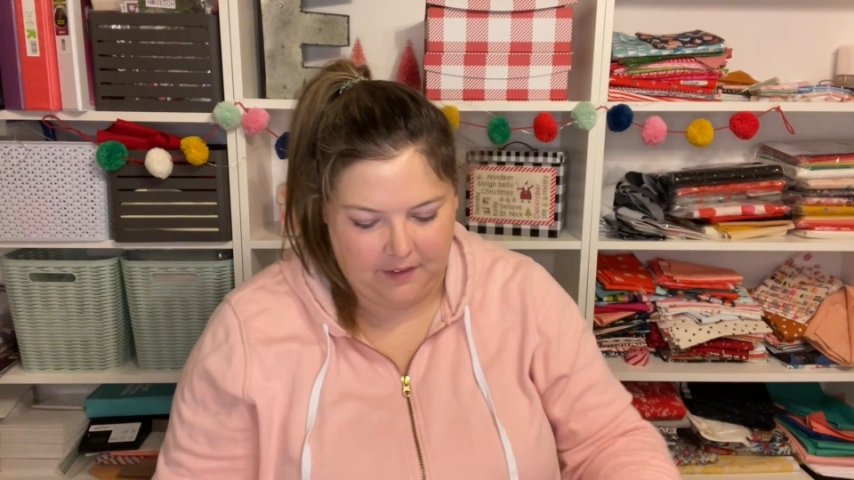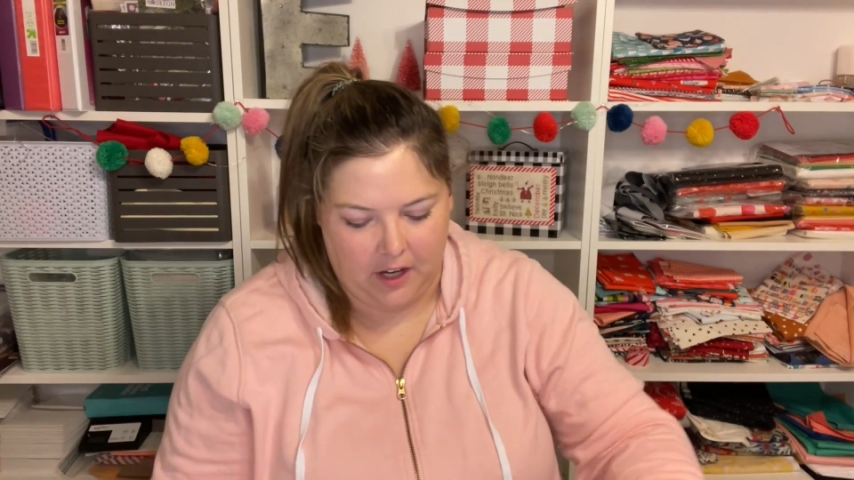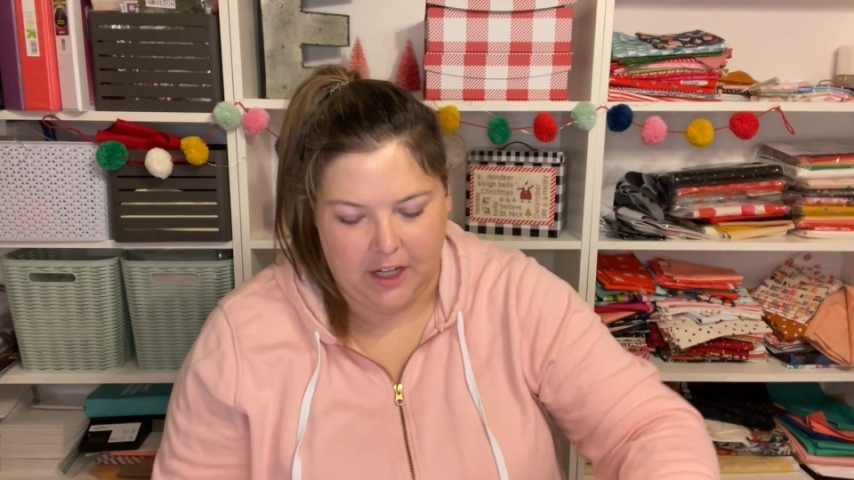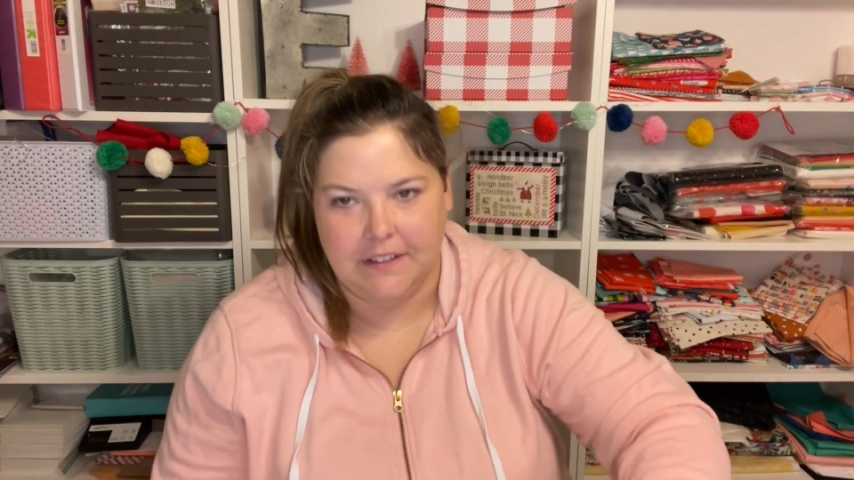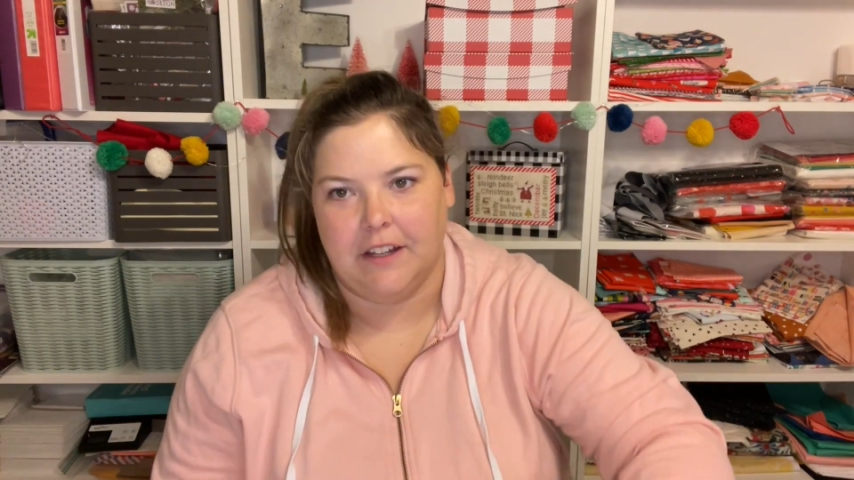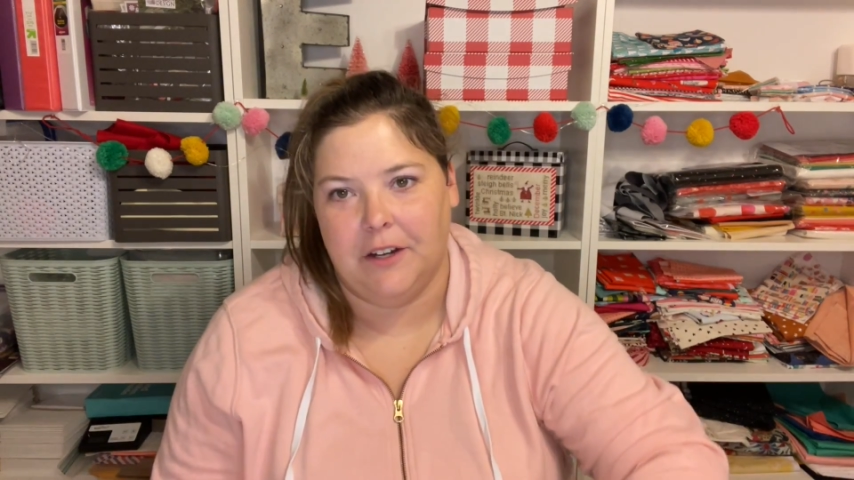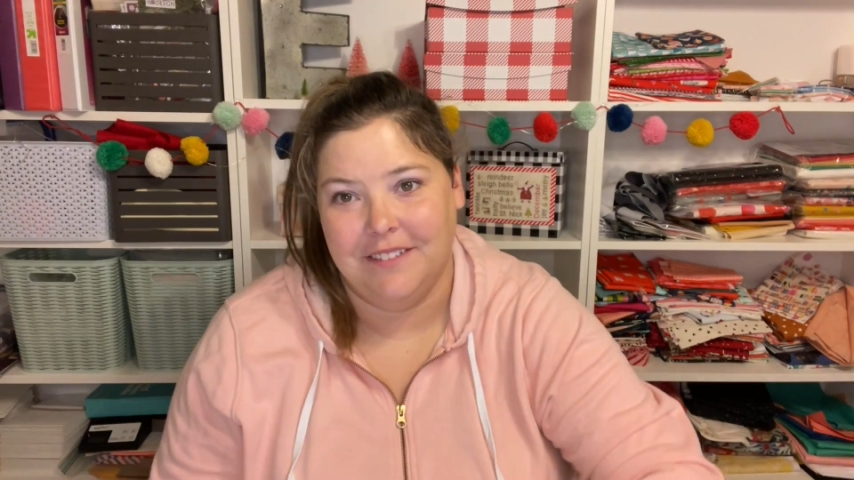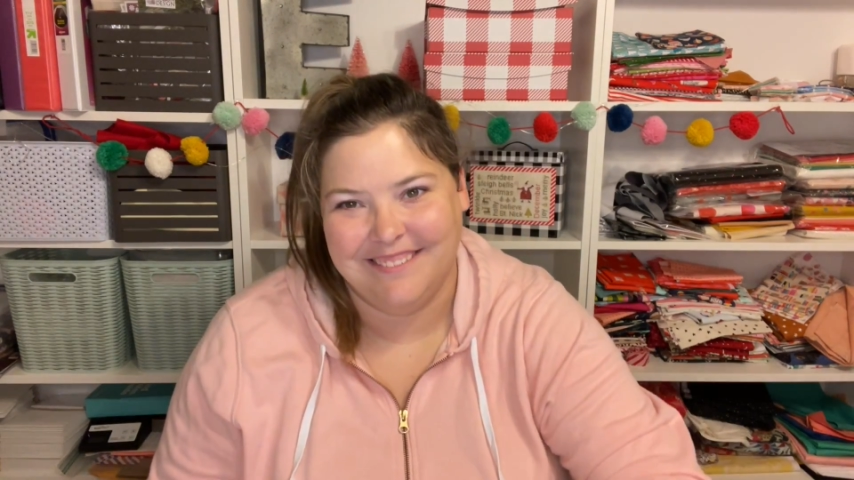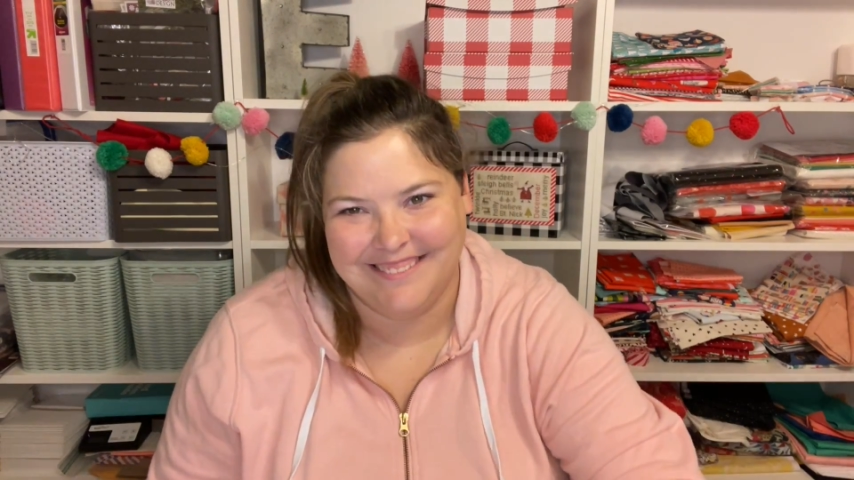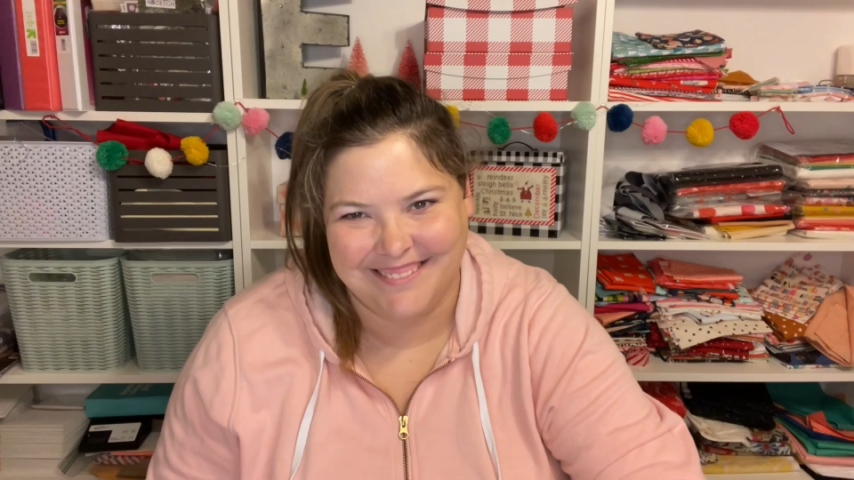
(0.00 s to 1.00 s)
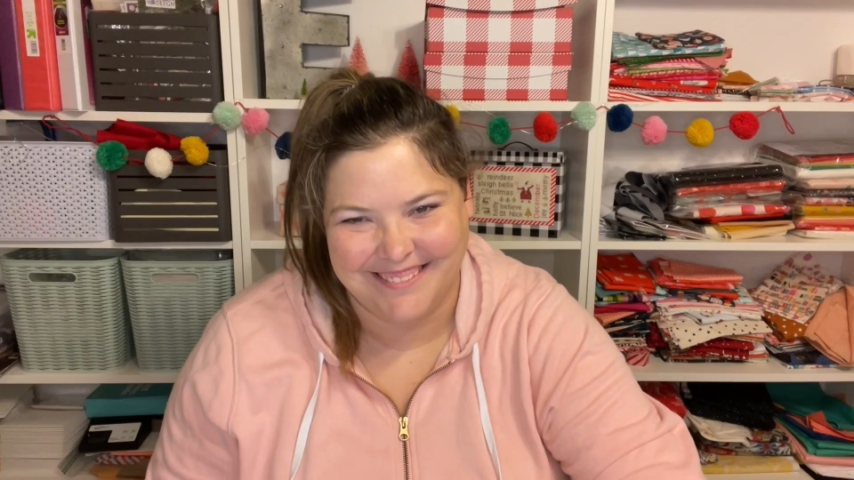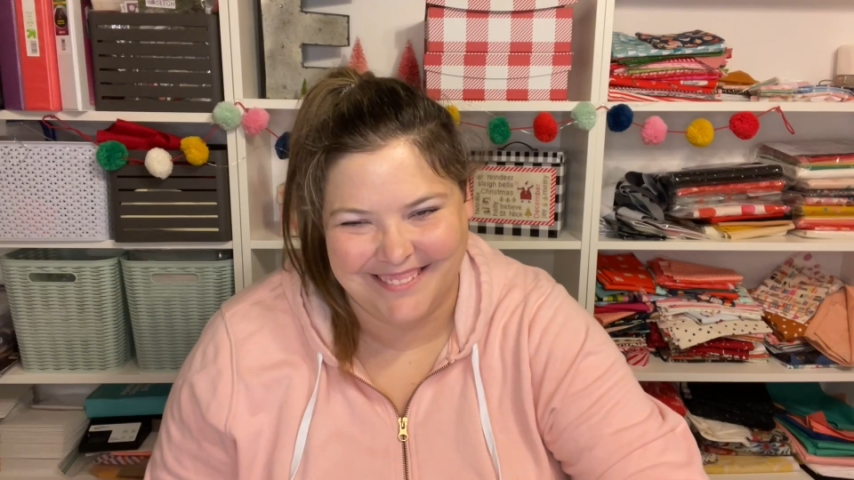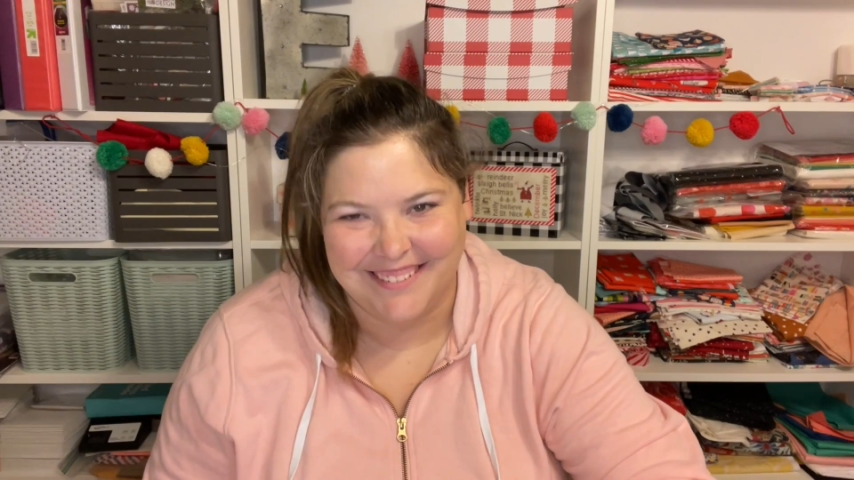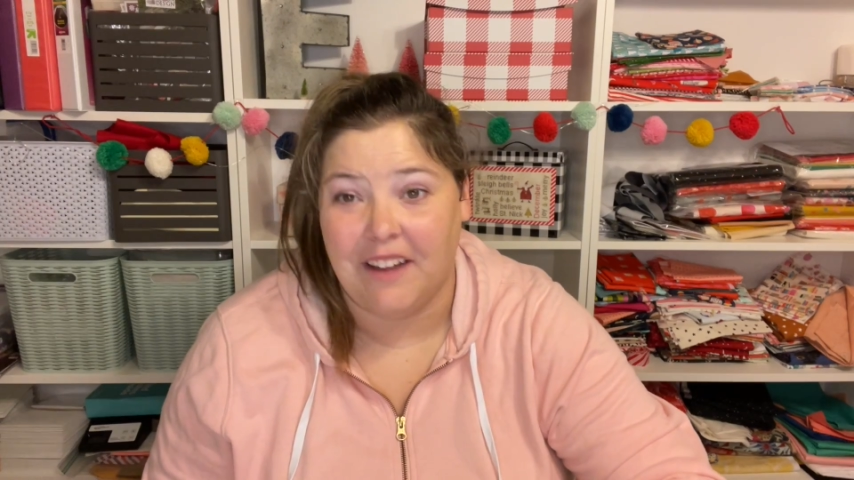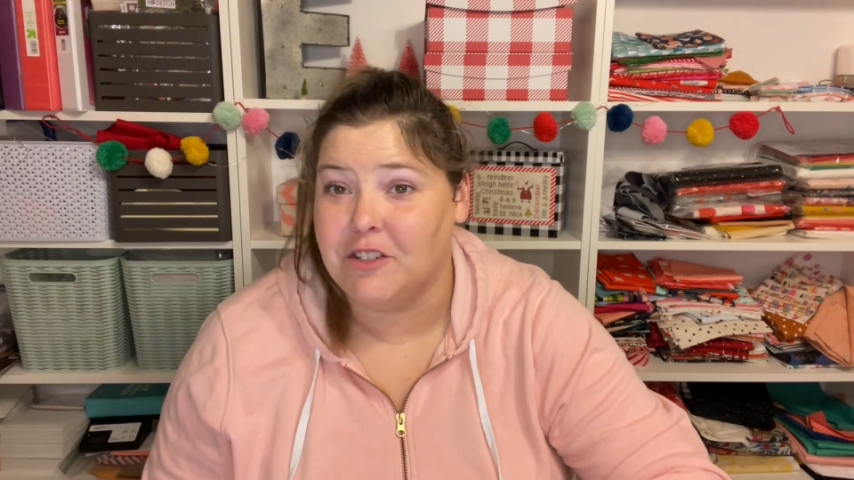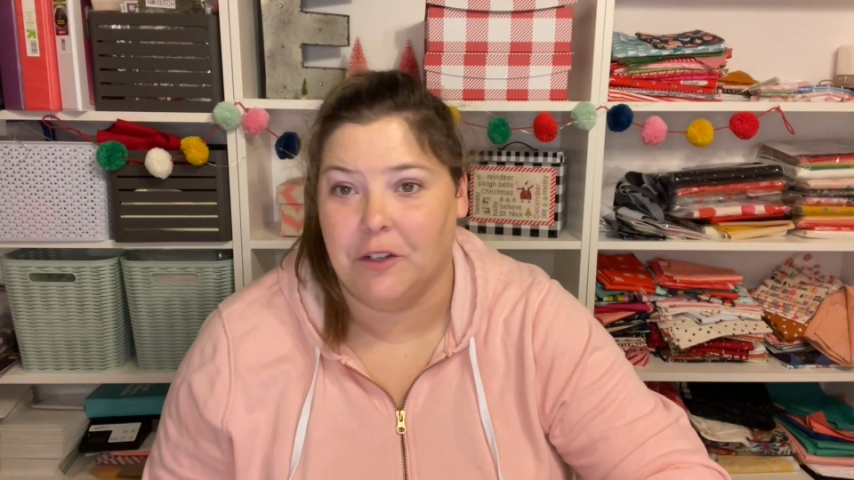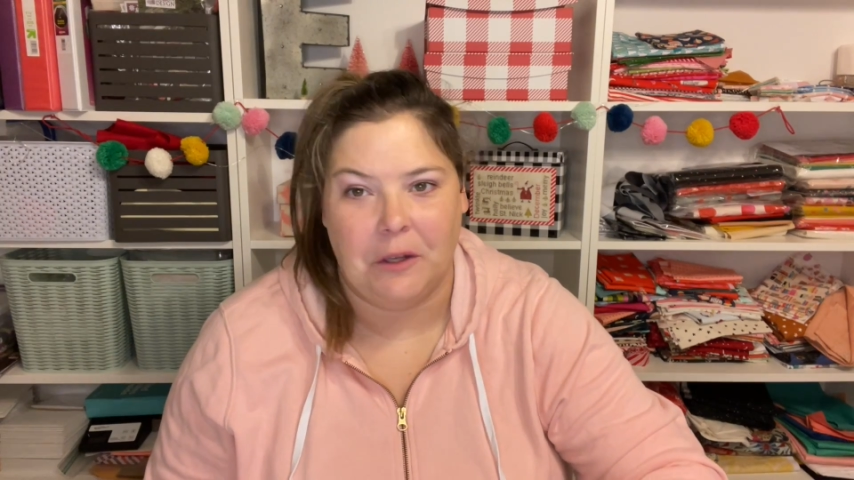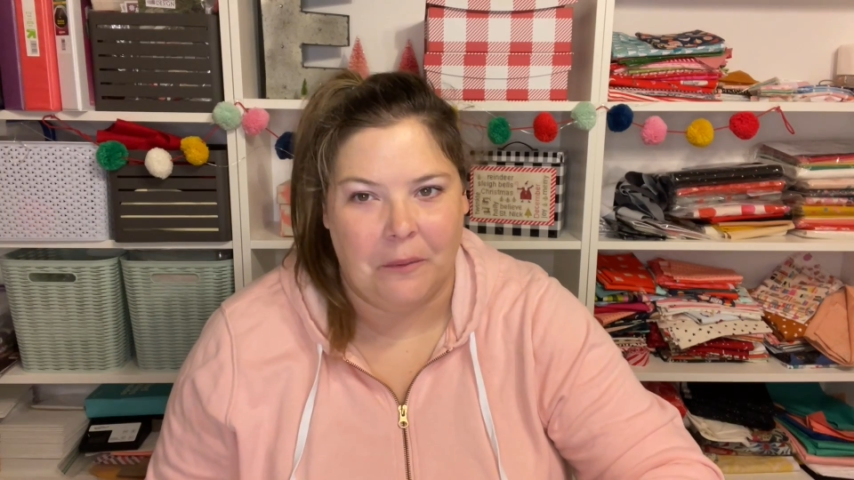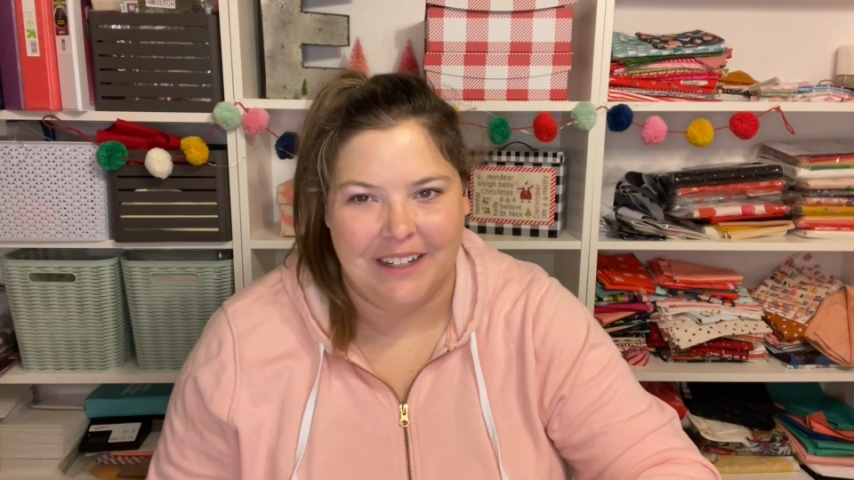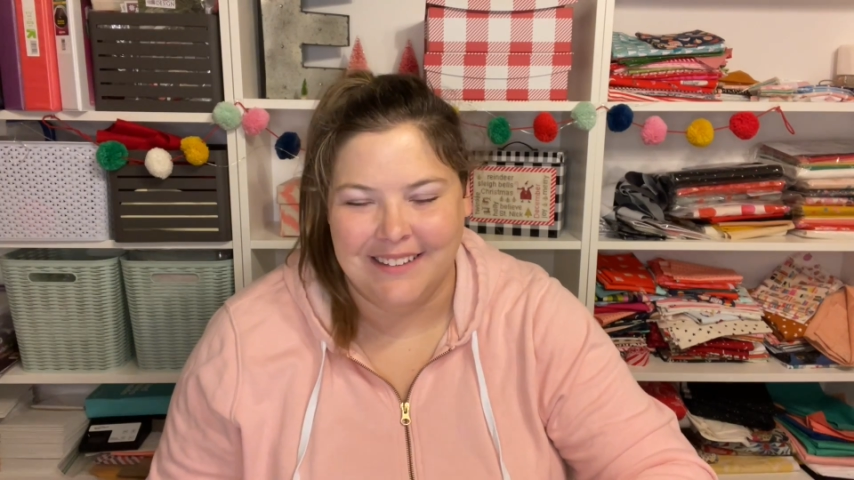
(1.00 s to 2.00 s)
Also, I've shown you
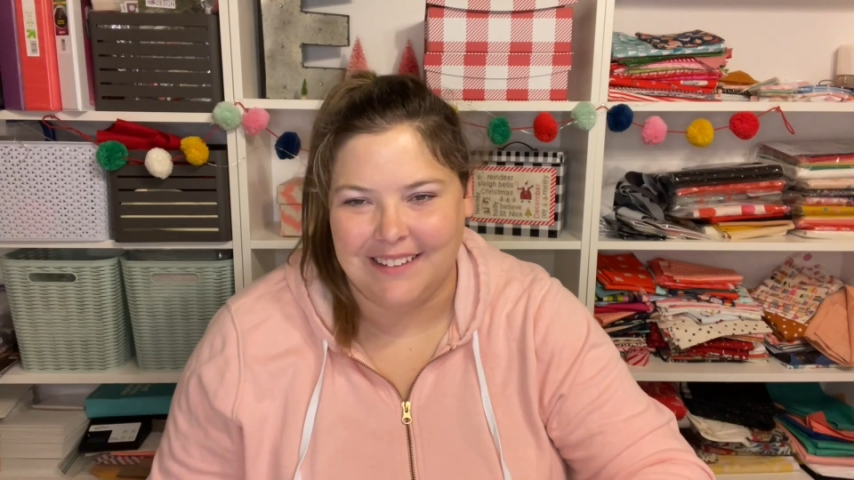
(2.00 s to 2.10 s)
once,